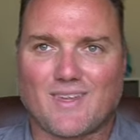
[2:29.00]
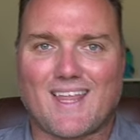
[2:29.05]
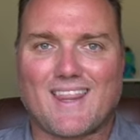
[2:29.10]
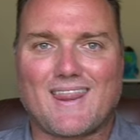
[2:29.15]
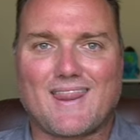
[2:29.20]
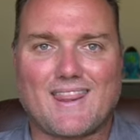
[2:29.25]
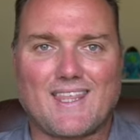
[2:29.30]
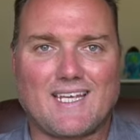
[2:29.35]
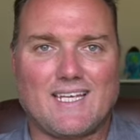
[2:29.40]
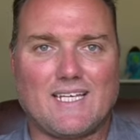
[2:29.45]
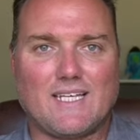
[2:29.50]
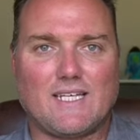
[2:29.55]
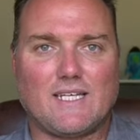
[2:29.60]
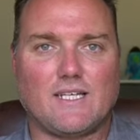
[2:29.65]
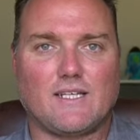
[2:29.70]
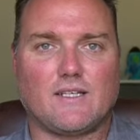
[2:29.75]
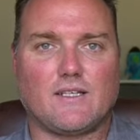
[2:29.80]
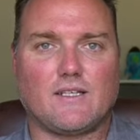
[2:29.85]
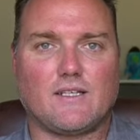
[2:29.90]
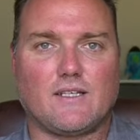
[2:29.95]
the
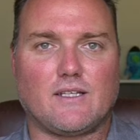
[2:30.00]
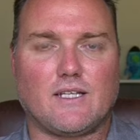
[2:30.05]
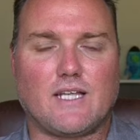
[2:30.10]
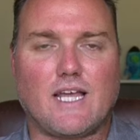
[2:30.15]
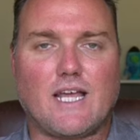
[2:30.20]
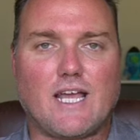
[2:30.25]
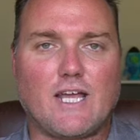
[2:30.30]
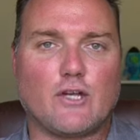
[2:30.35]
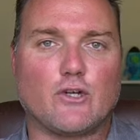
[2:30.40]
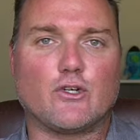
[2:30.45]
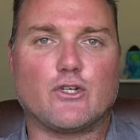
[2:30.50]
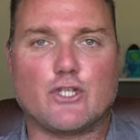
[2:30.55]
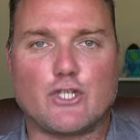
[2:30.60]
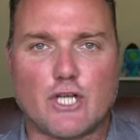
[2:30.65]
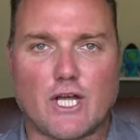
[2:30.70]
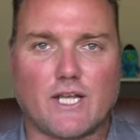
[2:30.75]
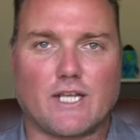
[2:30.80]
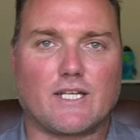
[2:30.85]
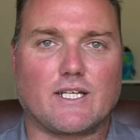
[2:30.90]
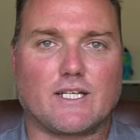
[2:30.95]

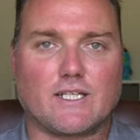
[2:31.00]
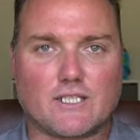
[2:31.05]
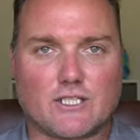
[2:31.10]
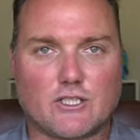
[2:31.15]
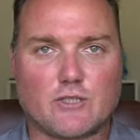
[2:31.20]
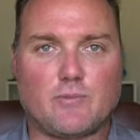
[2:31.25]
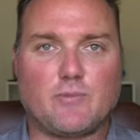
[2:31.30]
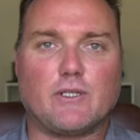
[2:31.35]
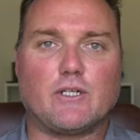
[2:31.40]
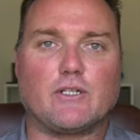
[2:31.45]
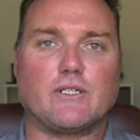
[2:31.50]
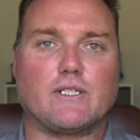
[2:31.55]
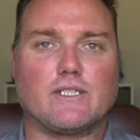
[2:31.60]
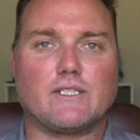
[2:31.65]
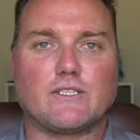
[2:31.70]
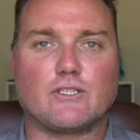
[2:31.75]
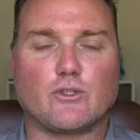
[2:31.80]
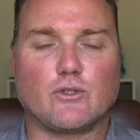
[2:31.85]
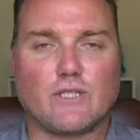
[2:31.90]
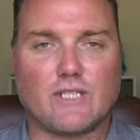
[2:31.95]
energetic
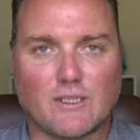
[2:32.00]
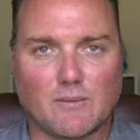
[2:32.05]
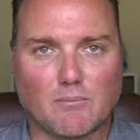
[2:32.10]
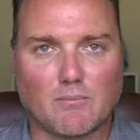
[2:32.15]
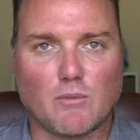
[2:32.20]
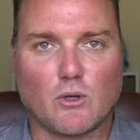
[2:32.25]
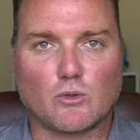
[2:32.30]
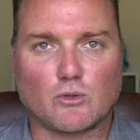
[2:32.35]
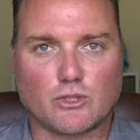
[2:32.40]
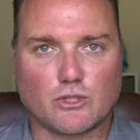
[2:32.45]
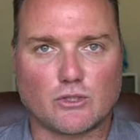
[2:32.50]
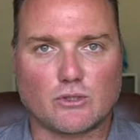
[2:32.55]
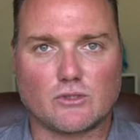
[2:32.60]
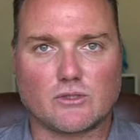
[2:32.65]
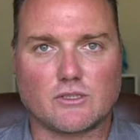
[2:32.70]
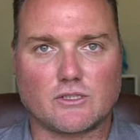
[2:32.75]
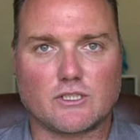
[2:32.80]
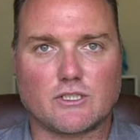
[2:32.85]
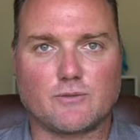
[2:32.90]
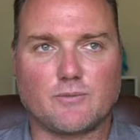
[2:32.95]
experience or the emotional
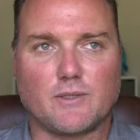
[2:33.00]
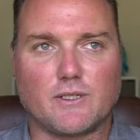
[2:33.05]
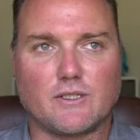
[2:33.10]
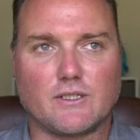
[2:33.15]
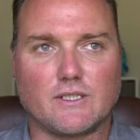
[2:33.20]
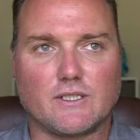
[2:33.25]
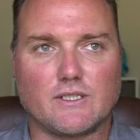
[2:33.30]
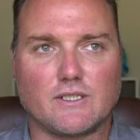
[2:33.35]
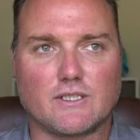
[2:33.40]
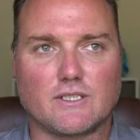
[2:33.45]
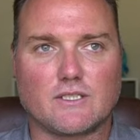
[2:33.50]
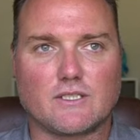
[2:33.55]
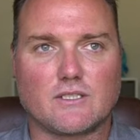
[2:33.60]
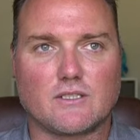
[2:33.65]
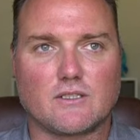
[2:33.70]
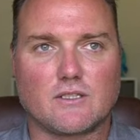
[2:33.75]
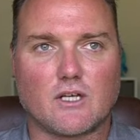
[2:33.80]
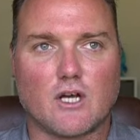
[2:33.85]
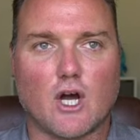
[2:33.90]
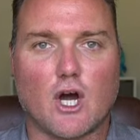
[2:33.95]
experience
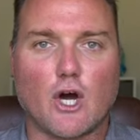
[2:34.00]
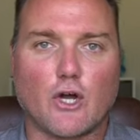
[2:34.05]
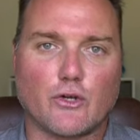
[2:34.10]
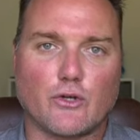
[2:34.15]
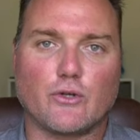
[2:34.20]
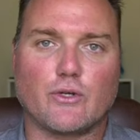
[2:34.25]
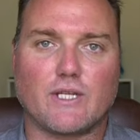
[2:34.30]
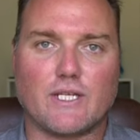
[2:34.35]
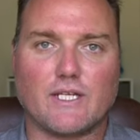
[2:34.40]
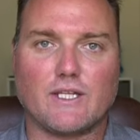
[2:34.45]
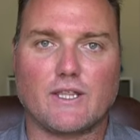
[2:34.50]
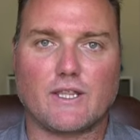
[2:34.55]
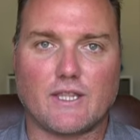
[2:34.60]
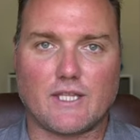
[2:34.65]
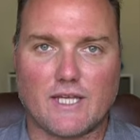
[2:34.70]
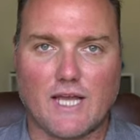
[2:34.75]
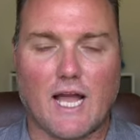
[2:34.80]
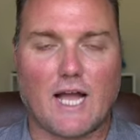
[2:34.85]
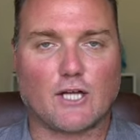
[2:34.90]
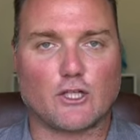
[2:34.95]
underneath
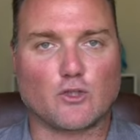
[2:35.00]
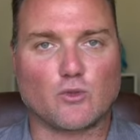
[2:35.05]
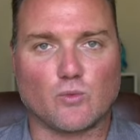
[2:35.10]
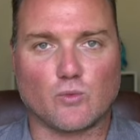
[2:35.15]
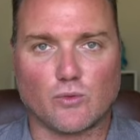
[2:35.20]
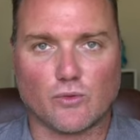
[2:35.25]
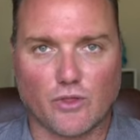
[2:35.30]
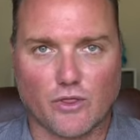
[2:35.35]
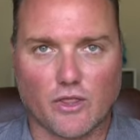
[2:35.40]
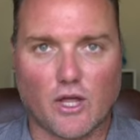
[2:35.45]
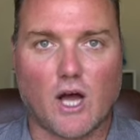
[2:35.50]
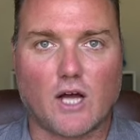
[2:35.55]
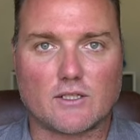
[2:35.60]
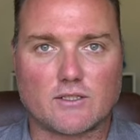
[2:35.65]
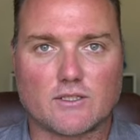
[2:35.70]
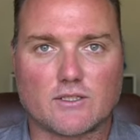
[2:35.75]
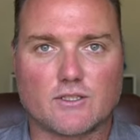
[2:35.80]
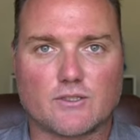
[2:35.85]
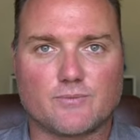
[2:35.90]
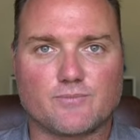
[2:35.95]
the actual
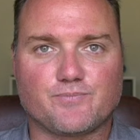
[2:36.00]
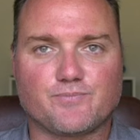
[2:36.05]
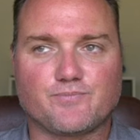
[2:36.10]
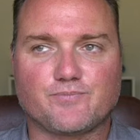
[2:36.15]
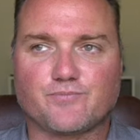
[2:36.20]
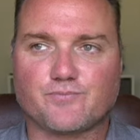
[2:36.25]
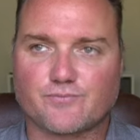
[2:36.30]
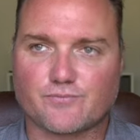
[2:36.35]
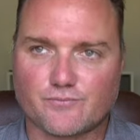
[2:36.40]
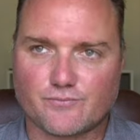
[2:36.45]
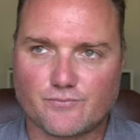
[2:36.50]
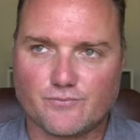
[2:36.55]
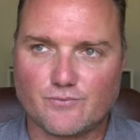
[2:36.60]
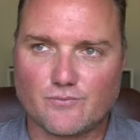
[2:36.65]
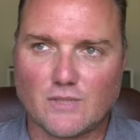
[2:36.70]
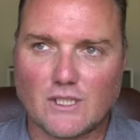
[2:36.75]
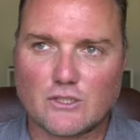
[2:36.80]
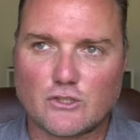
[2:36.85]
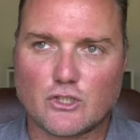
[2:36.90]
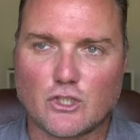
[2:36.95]
thoughts.
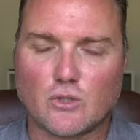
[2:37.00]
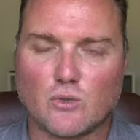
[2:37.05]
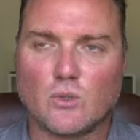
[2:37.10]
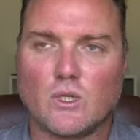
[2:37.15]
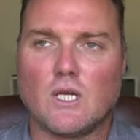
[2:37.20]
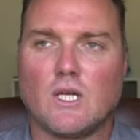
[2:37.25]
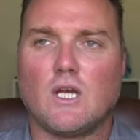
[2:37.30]
So